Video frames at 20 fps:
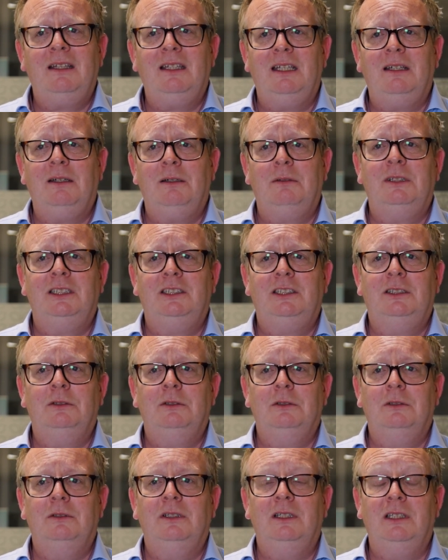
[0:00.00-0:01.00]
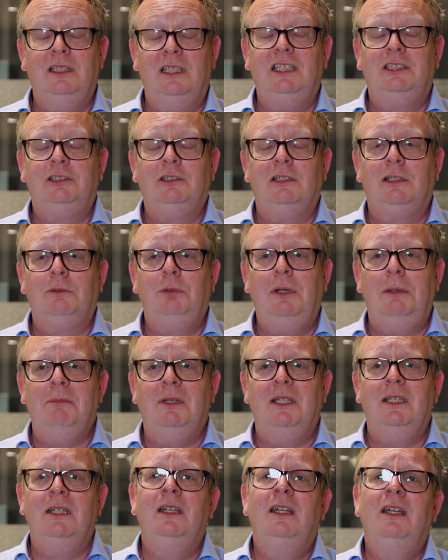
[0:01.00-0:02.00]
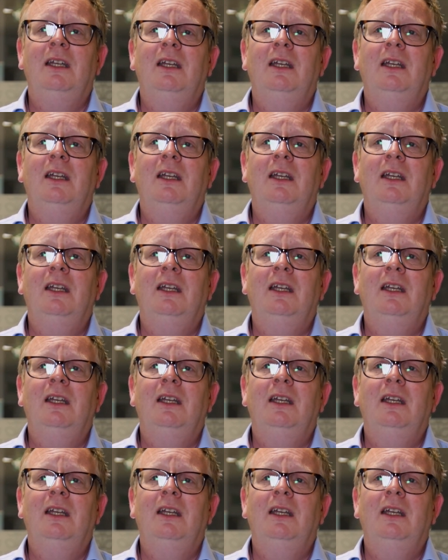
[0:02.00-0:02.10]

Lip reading: the initial equipment,